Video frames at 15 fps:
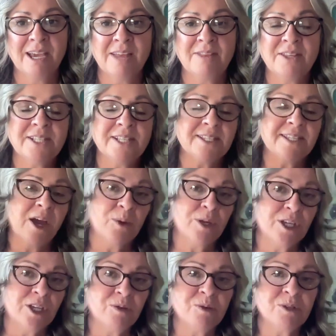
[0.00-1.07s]
And this is how
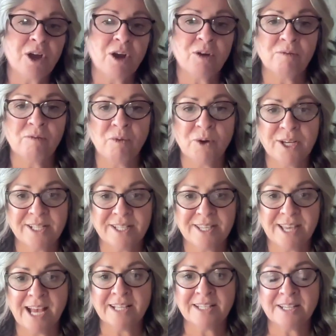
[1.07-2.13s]
we use our
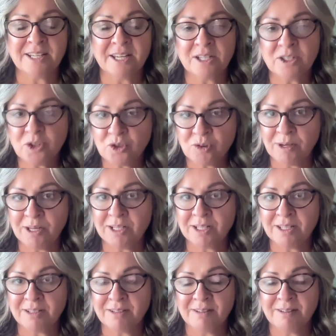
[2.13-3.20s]
voice as an
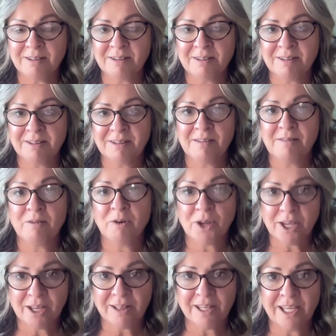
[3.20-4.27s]
instrument for
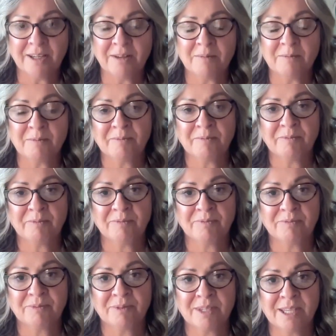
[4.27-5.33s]
healing.
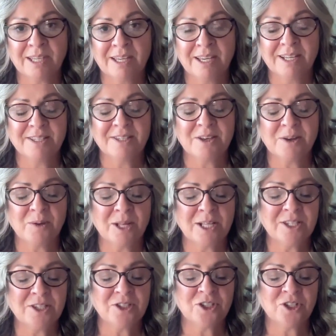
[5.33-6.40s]
So
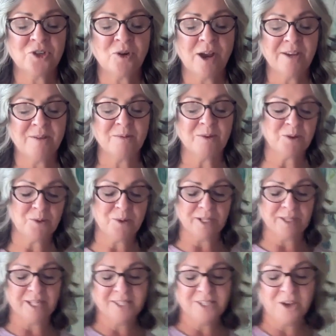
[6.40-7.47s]
let's just try it real
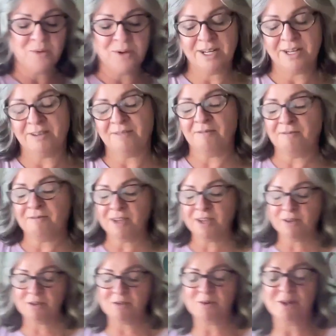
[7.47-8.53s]
quick. Let's go in and
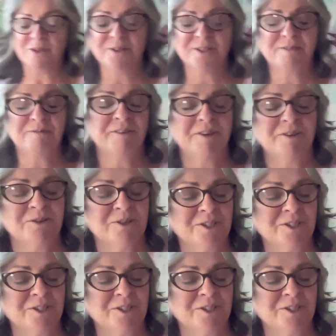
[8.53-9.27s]
feel where there's fear.